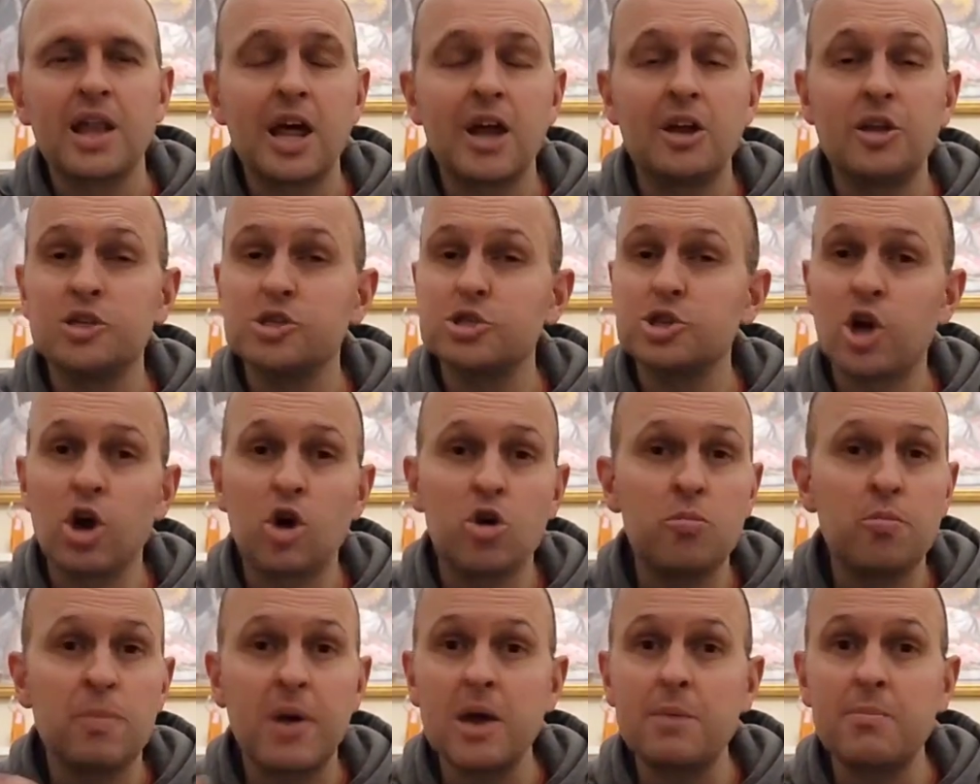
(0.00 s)
Let us
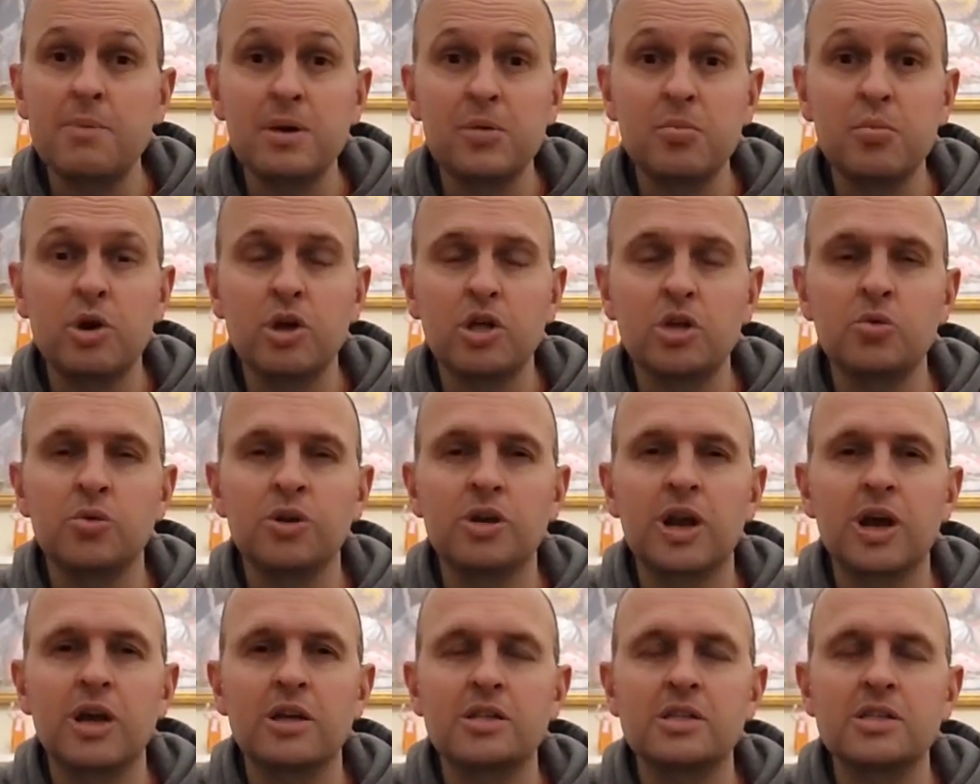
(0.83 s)
know maybe what you
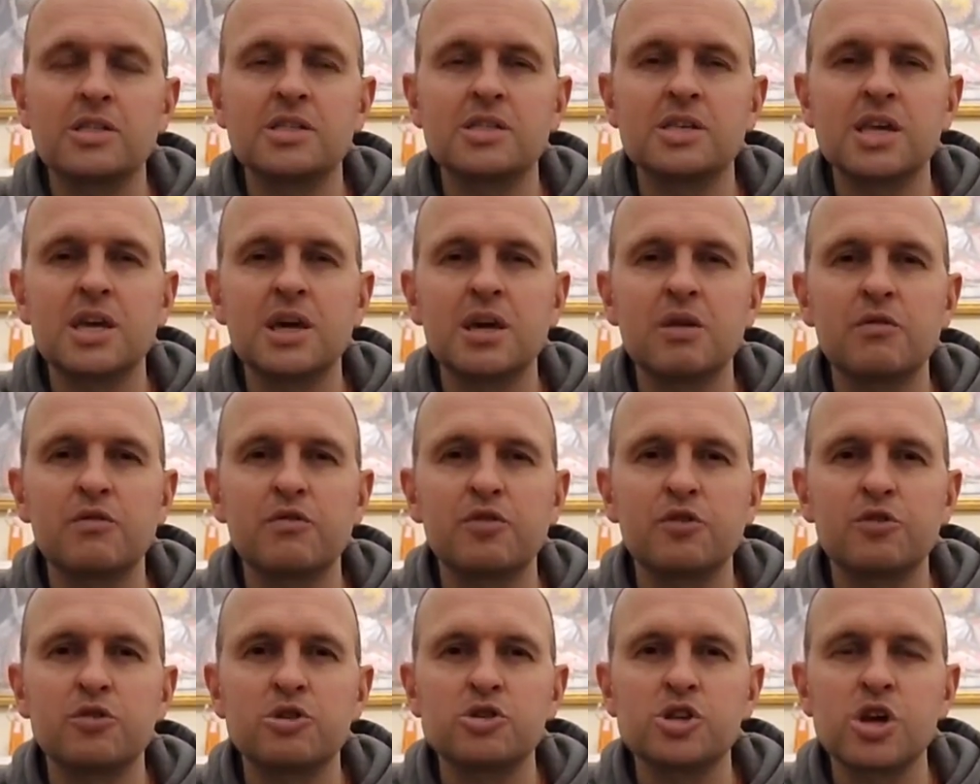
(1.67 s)
would like to see
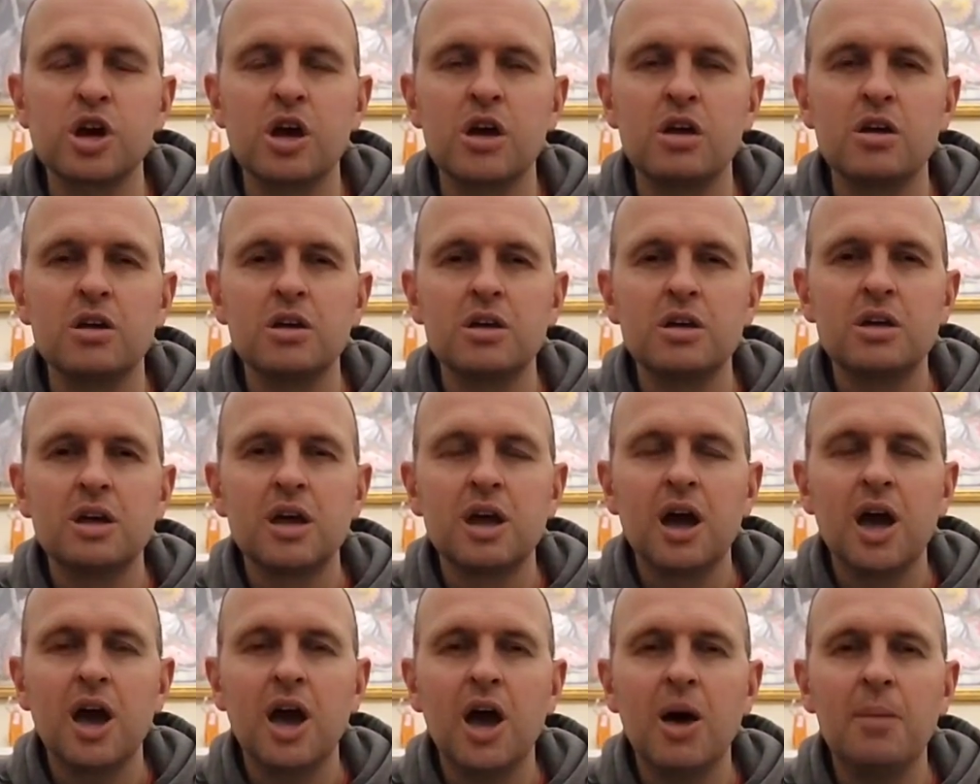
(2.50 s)
in future
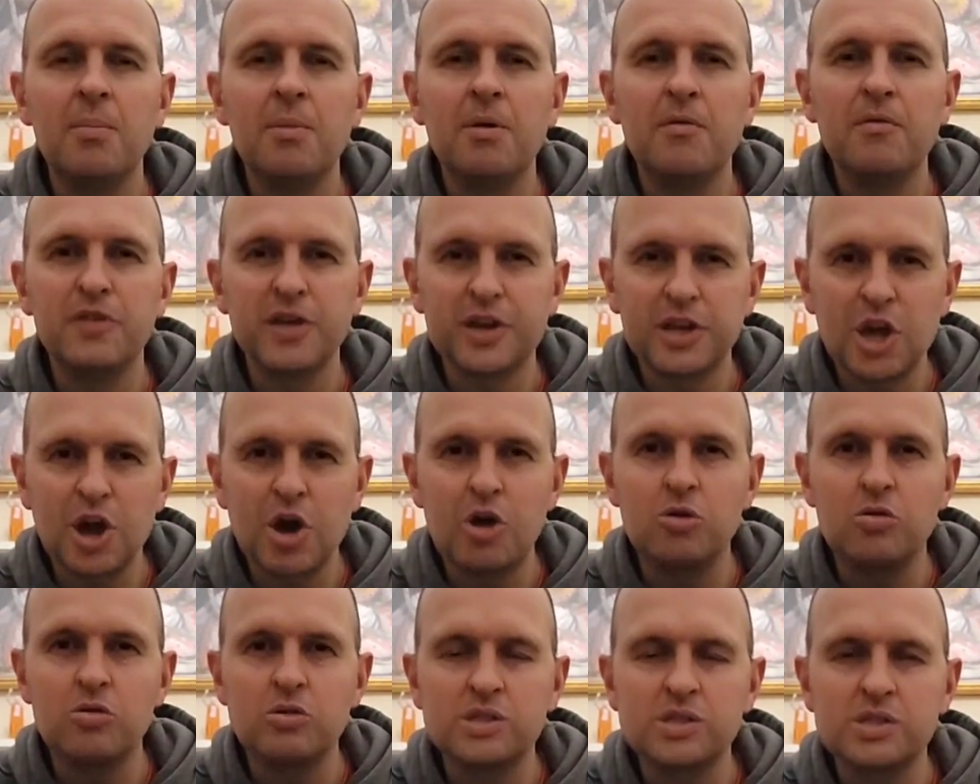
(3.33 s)

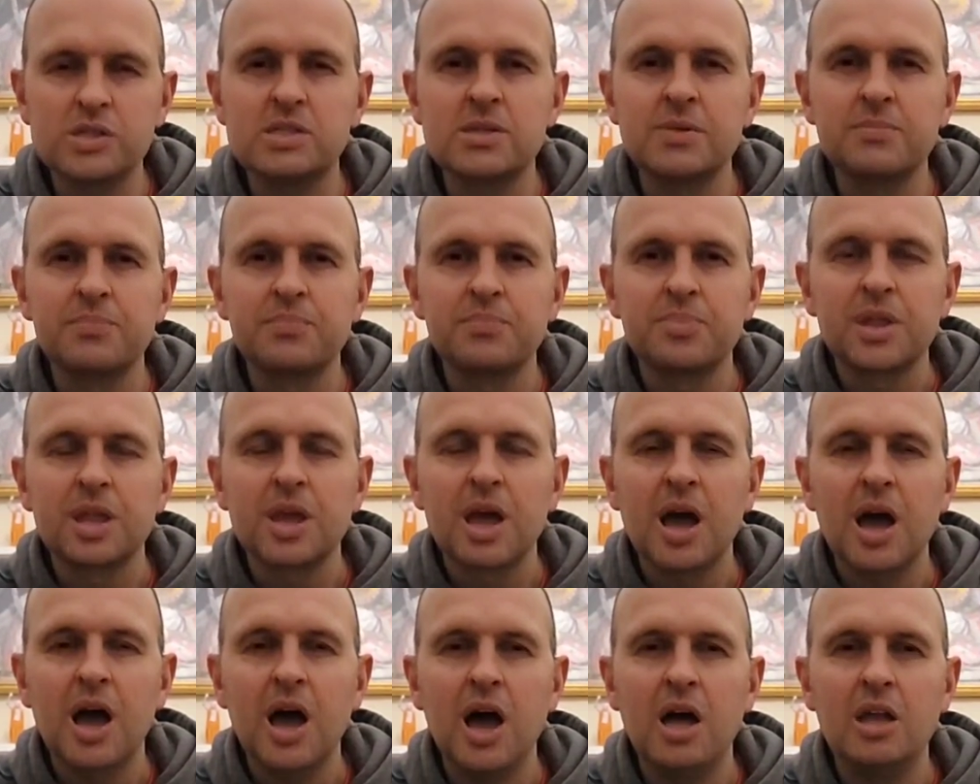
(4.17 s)
videos,
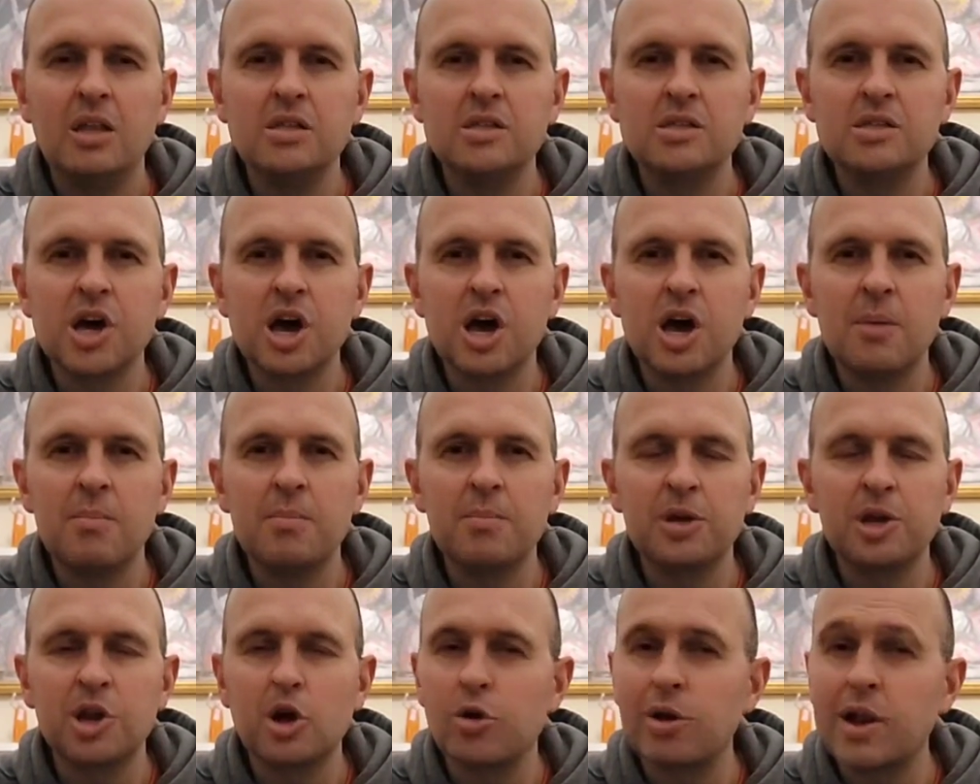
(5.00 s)
and
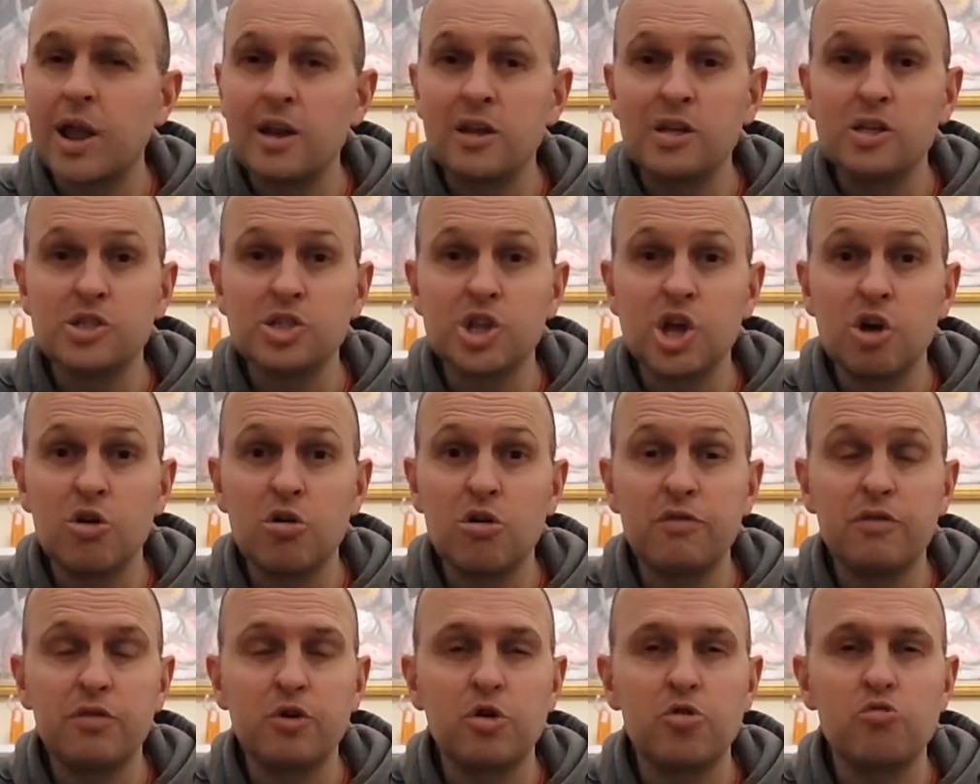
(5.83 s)
you know, let us
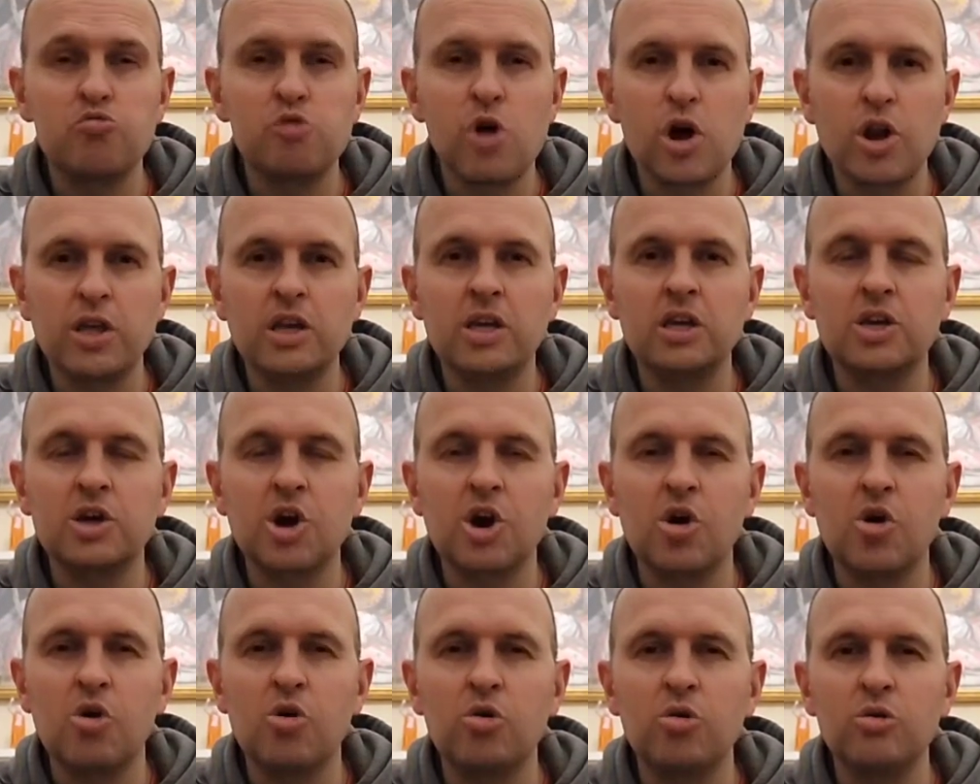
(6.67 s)
know of your running
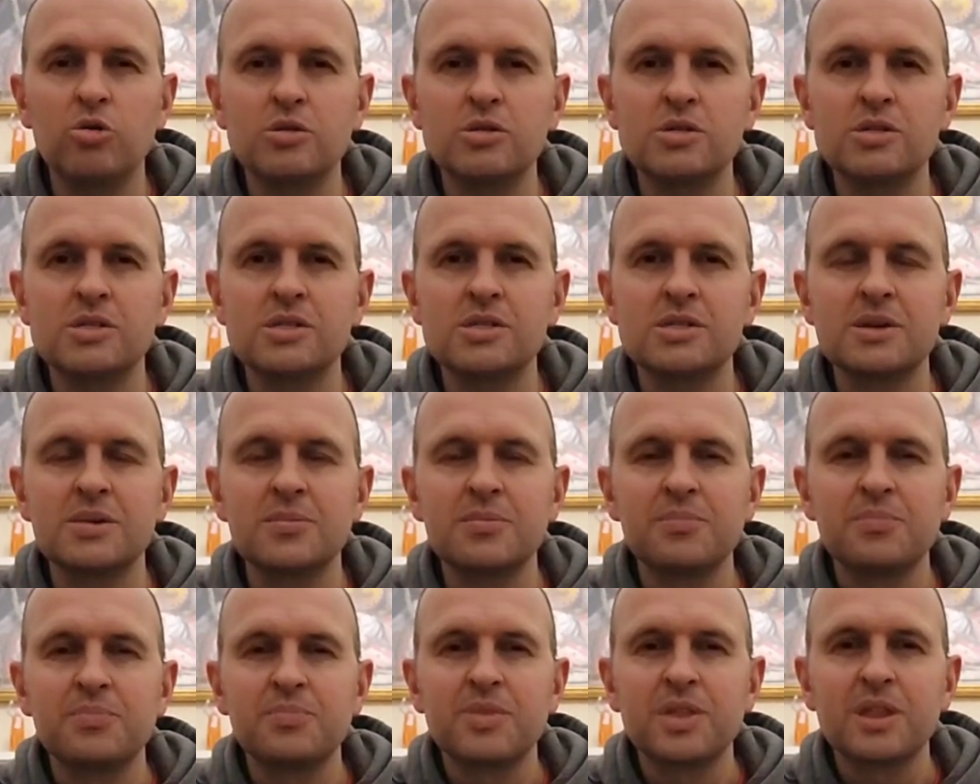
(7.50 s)
goals,
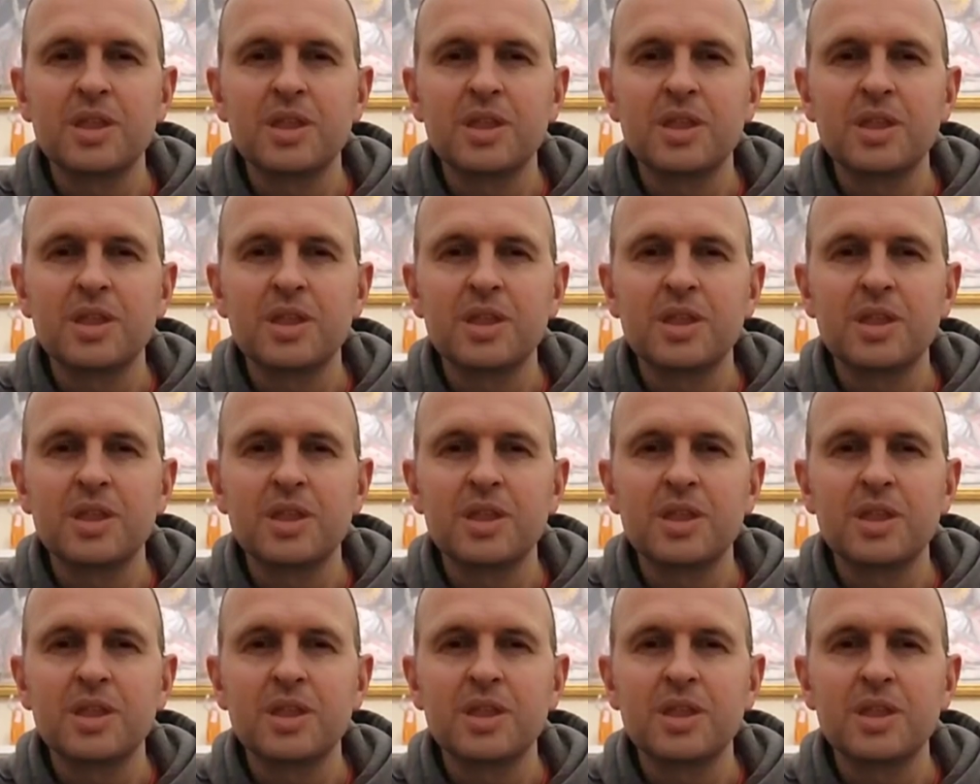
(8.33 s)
